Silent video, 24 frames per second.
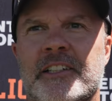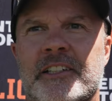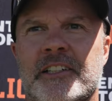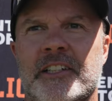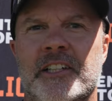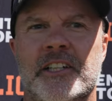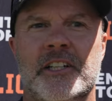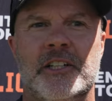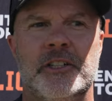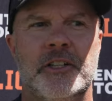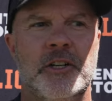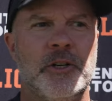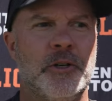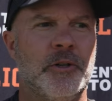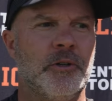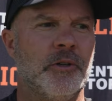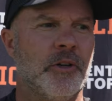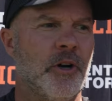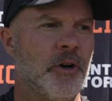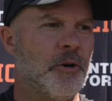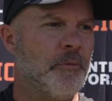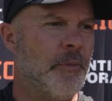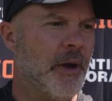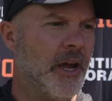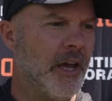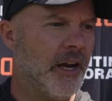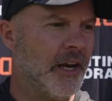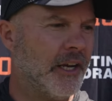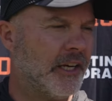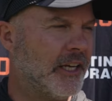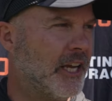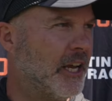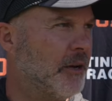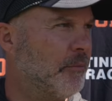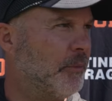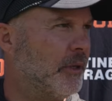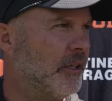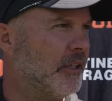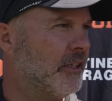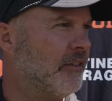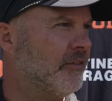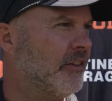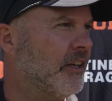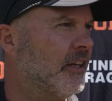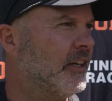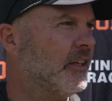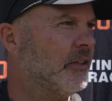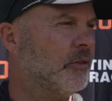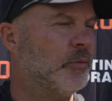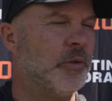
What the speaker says: oh man, I can't believe it.